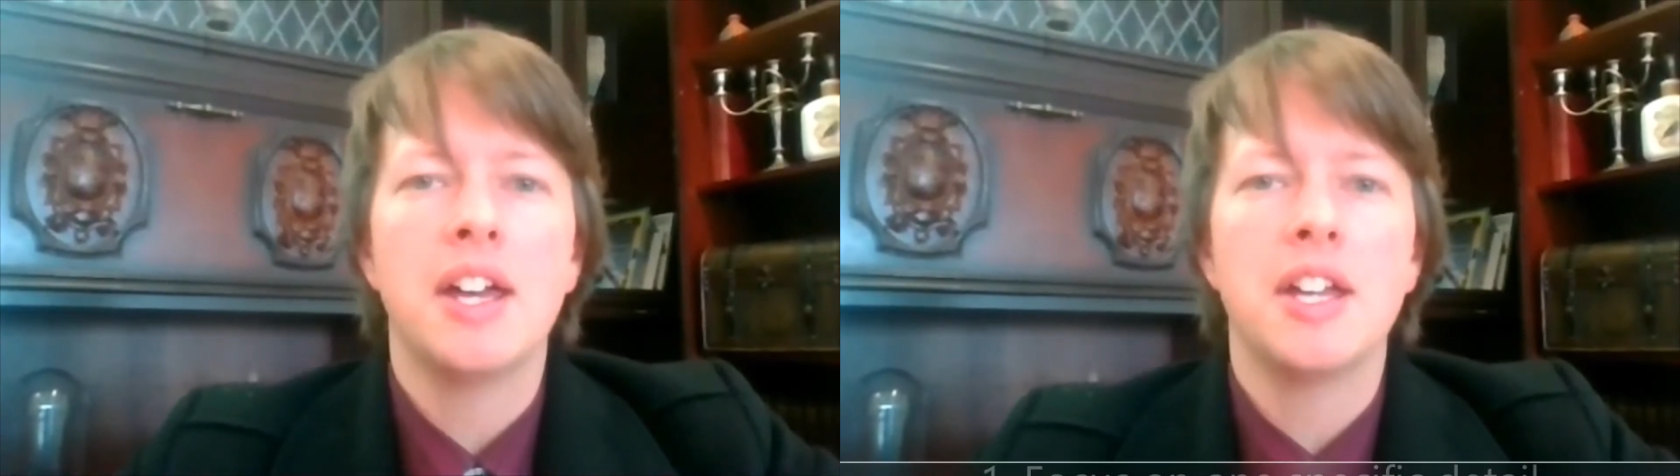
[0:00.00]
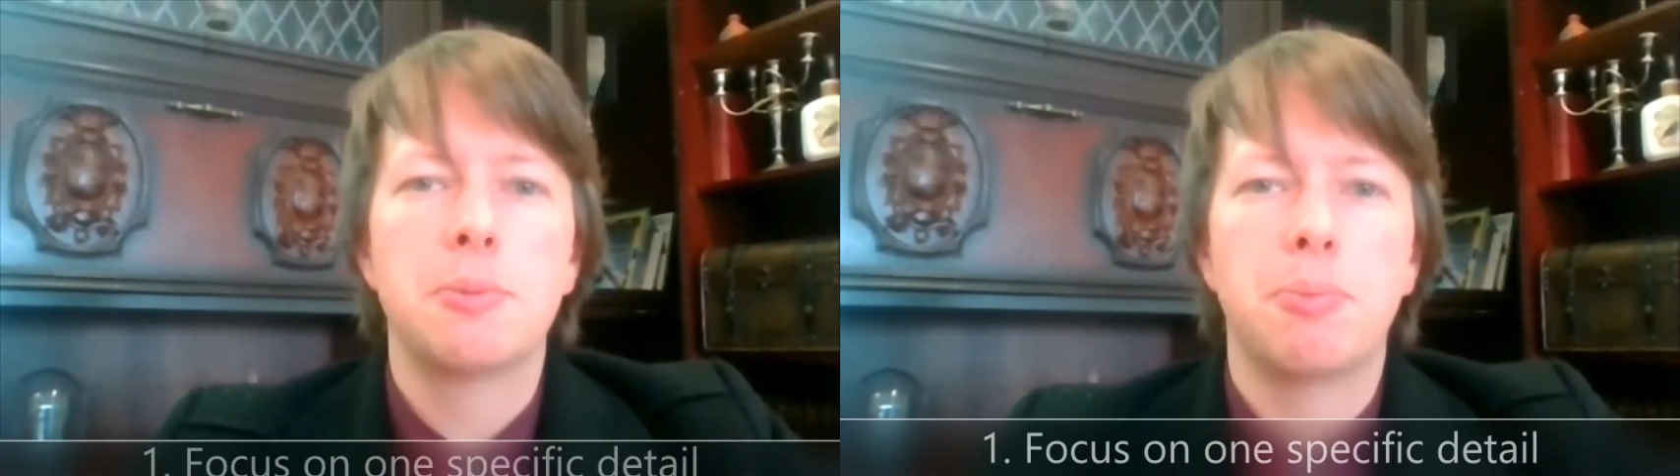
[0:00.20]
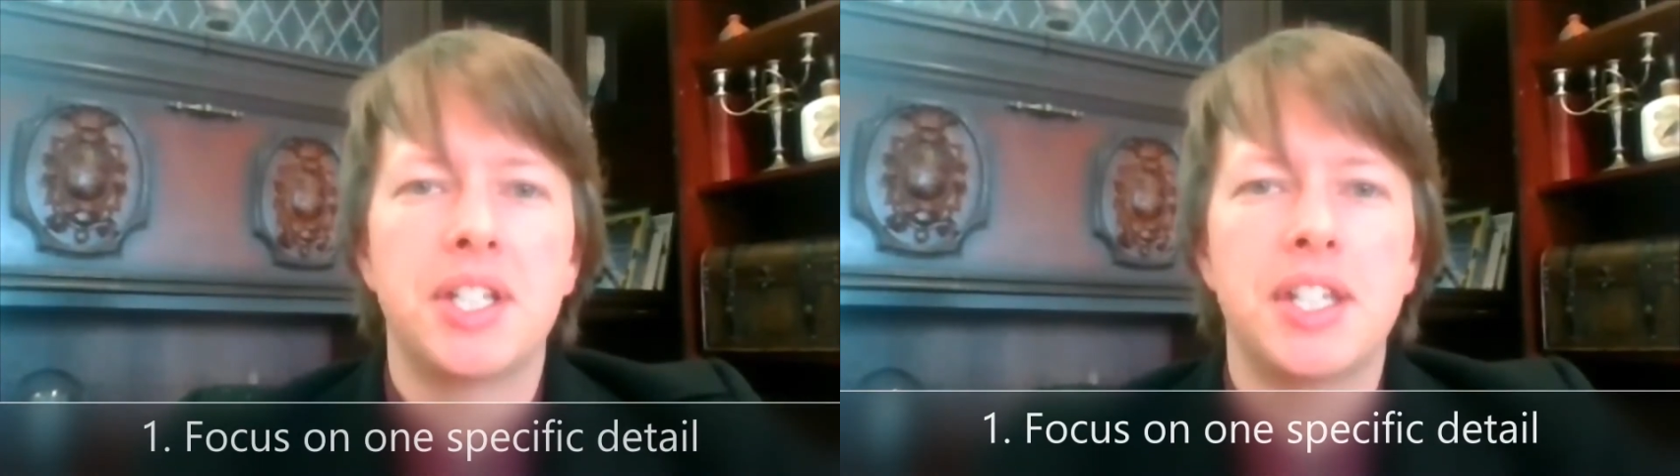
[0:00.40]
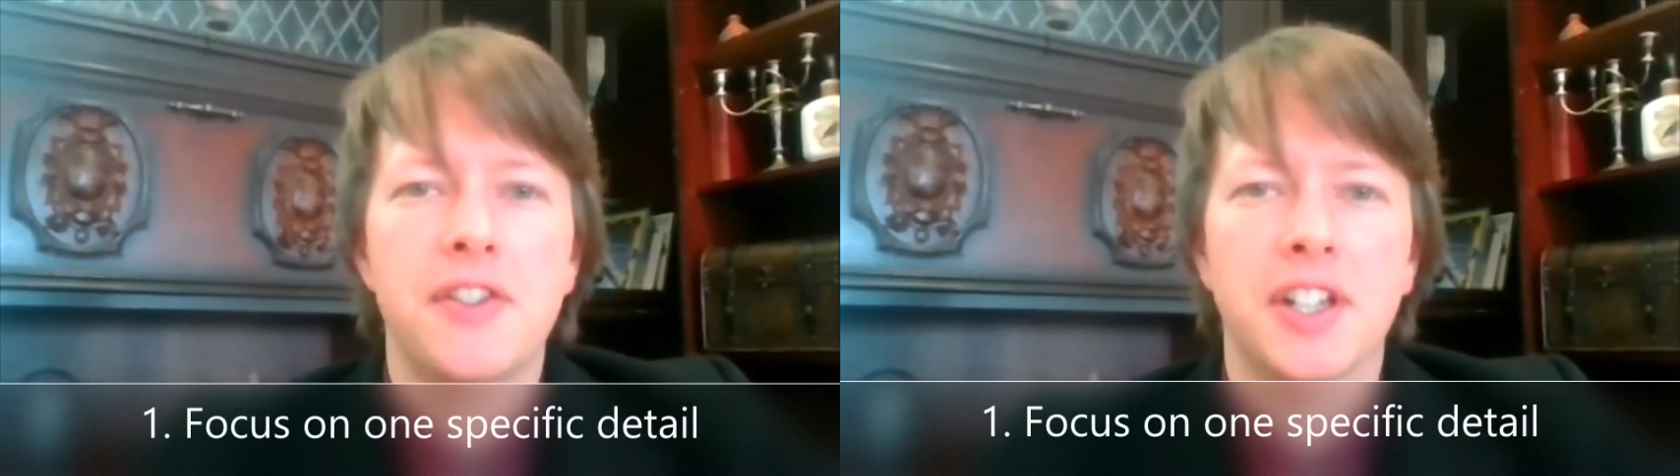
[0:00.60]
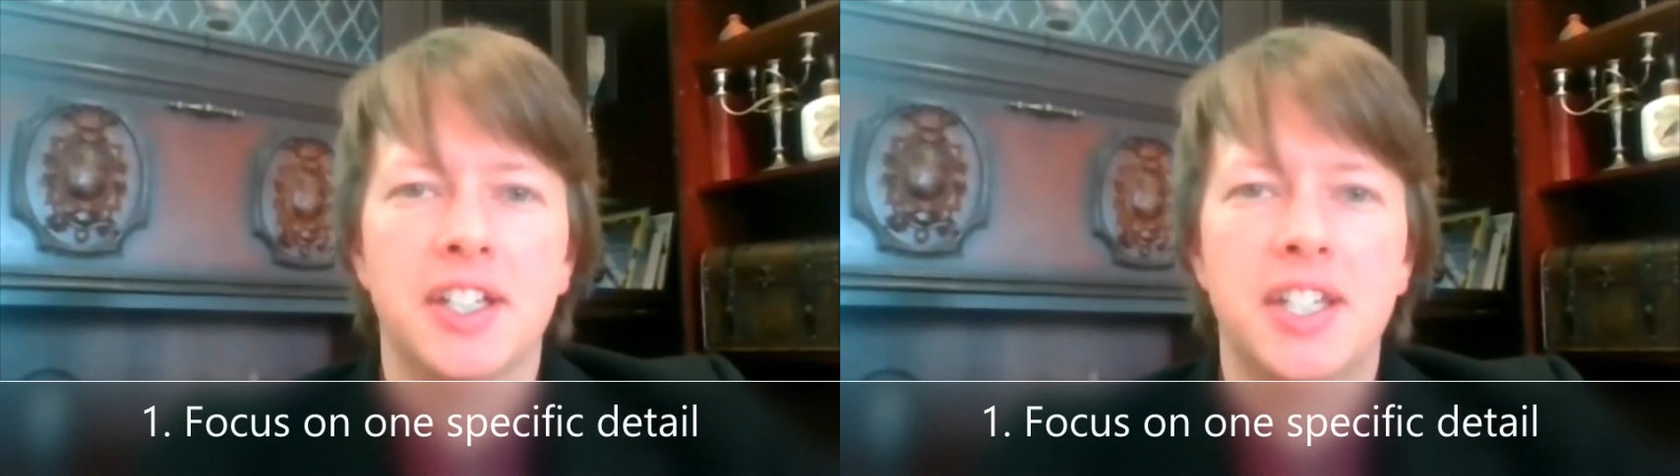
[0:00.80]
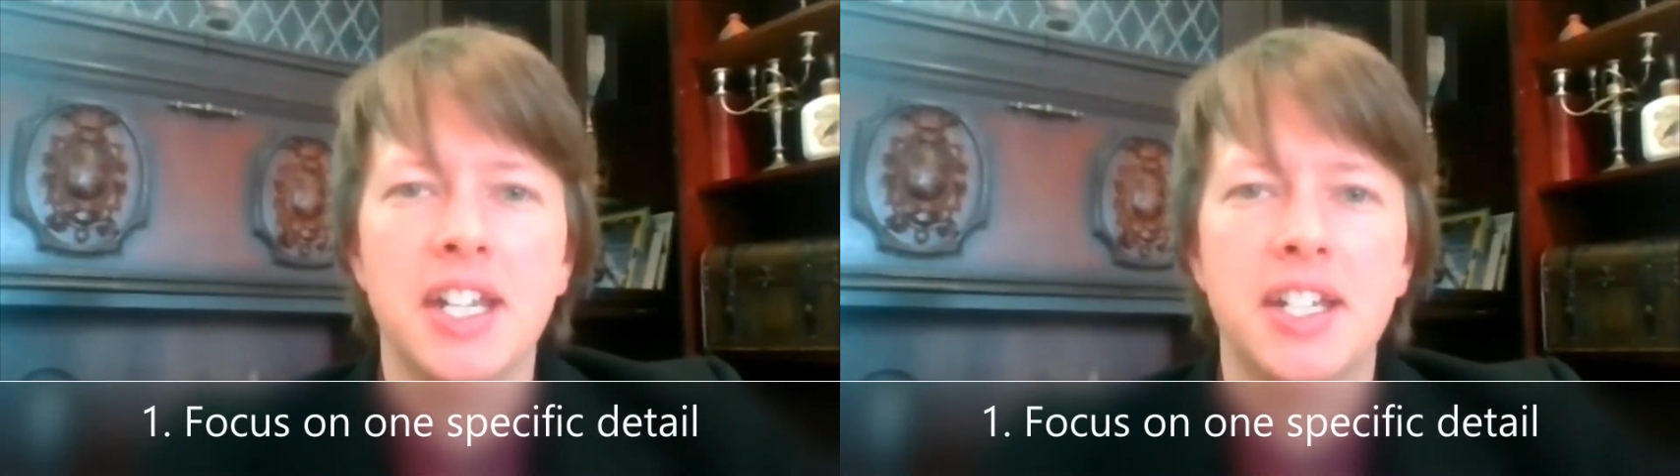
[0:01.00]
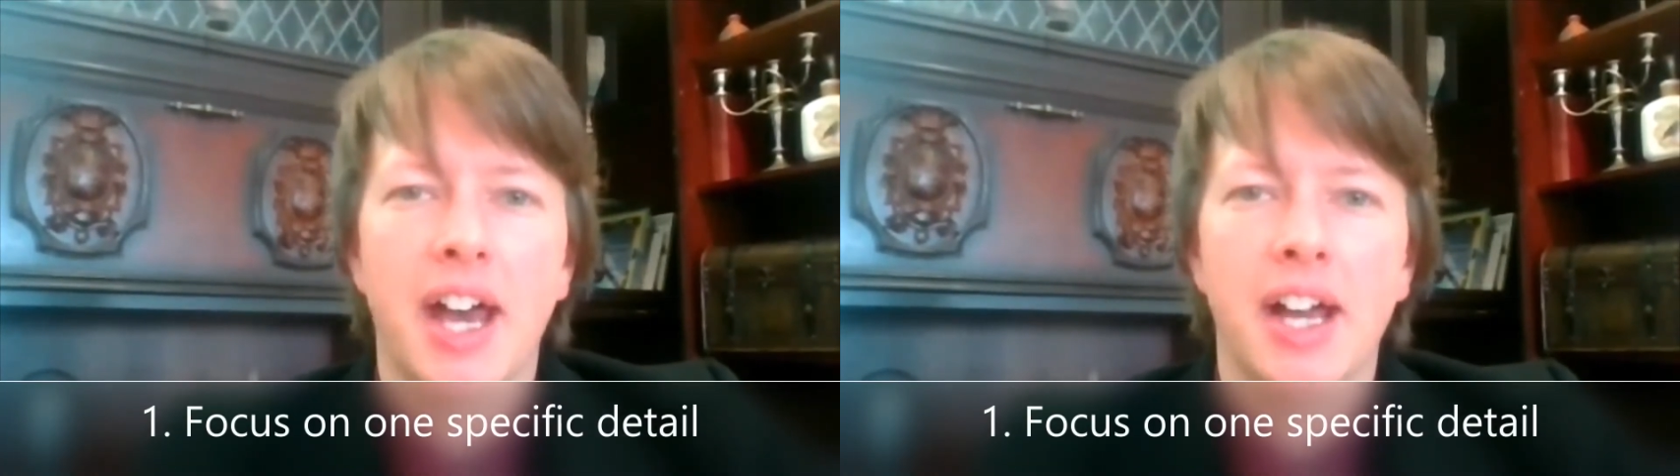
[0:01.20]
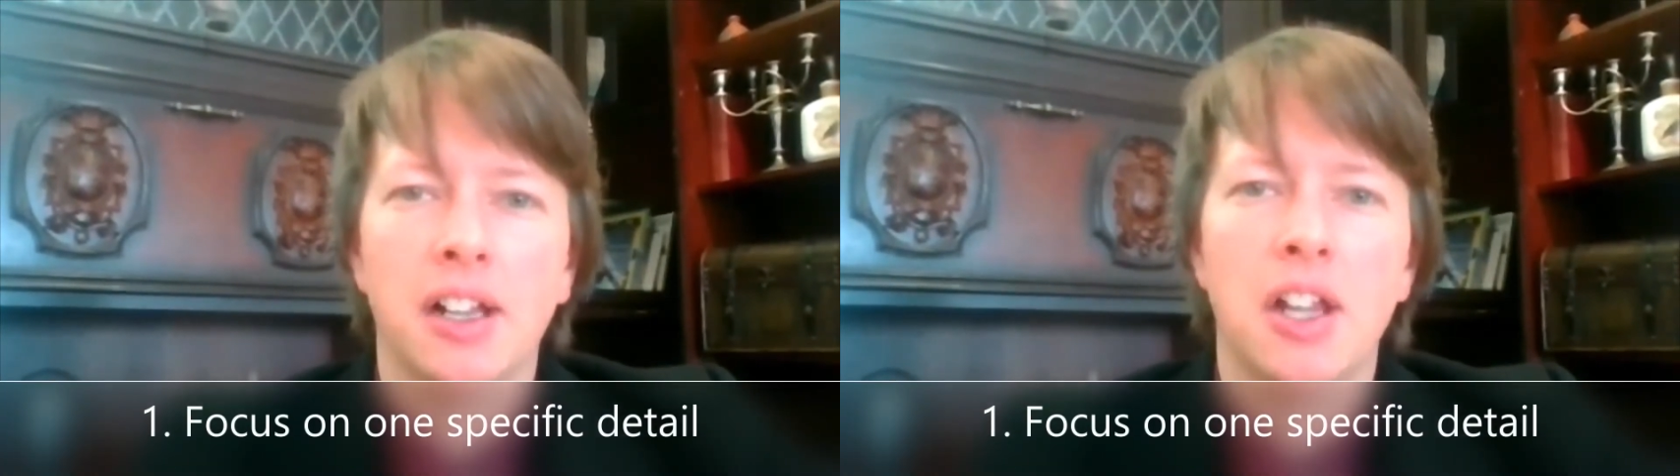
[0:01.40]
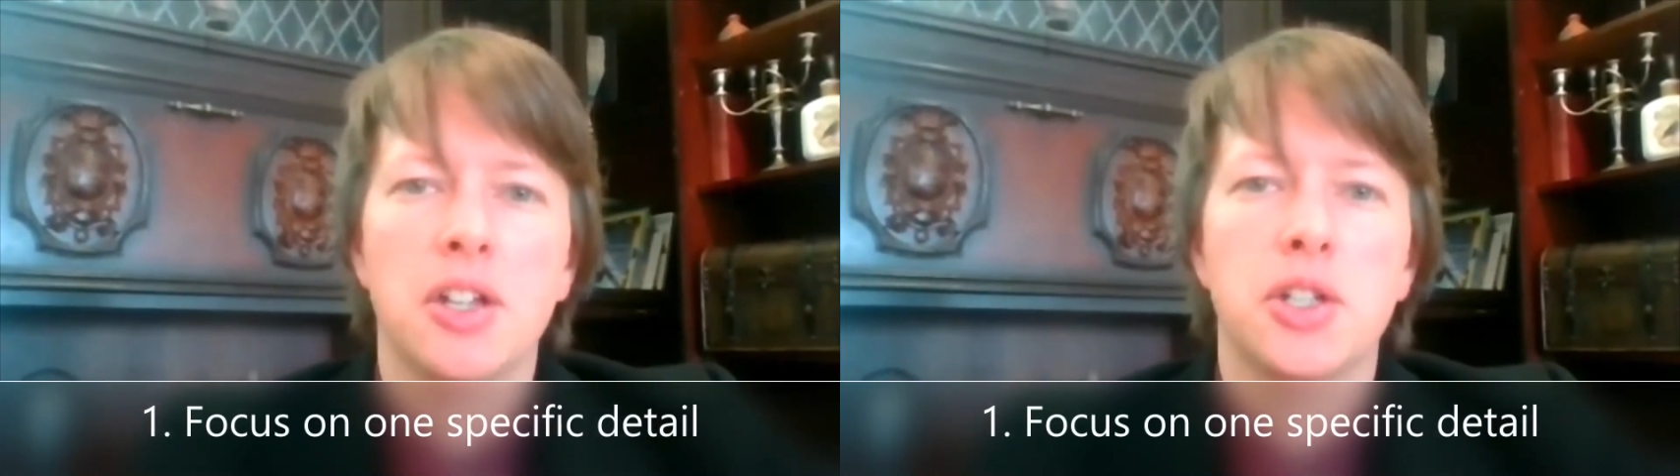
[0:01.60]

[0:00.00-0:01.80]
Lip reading: specific detail